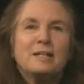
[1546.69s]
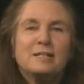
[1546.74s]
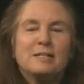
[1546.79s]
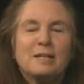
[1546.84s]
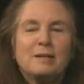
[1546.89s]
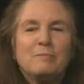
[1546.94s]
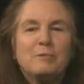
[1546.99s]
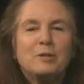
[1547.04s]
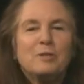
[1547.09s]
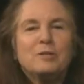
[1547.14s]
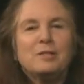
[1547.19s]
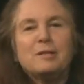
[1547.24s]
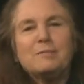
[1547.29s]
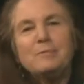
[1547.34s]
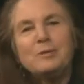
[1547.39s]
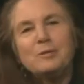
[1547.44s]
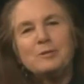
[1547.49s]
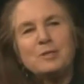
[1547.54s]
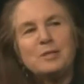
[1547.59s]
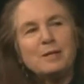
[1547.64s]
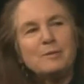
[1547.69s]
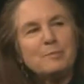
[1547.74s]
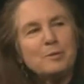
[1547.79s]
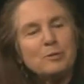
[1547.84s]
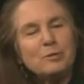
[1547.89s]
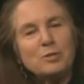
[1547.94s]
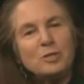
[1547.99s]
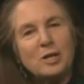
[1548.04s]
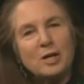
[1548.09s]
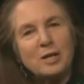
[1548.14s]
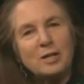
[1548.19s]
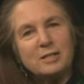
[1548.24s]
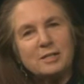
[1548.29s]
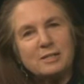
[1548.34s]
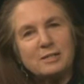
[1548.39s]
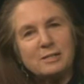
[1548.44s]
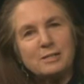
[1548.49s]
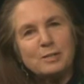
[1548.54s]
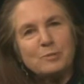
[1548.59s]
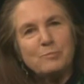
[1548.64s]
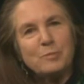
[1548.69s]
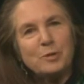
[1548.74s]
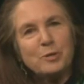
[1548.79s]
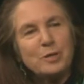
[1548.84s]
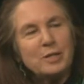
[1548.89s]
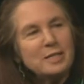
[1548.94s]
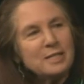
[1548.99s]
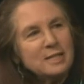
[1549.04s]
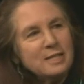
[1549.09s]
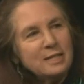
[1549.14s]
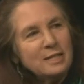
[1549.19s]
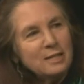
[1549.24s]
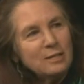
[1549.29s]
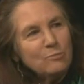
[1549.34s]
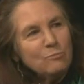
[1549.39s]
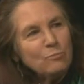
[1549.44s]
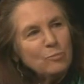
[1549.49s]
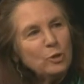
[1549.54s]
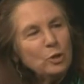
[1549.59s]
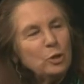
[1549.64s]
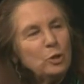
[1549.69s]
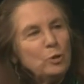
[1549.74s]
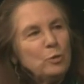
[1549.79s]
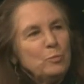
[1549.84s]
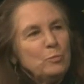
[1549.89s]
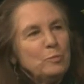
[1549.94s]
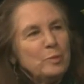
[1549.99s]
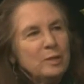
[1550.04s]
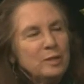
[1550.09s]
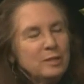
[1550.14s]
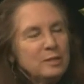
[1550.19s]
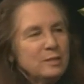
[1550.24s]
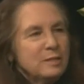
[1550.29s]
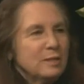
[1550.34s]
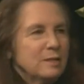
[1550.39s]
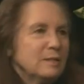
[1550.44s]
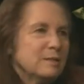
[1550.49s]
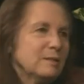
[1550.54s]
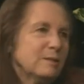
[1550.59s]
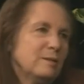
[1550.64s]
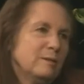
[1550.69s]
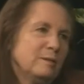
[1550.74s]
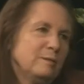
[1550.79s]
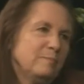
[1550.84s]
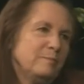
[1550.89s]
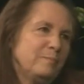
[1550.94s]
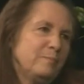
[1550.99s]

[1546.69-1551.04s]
www.spiritinbloom.com.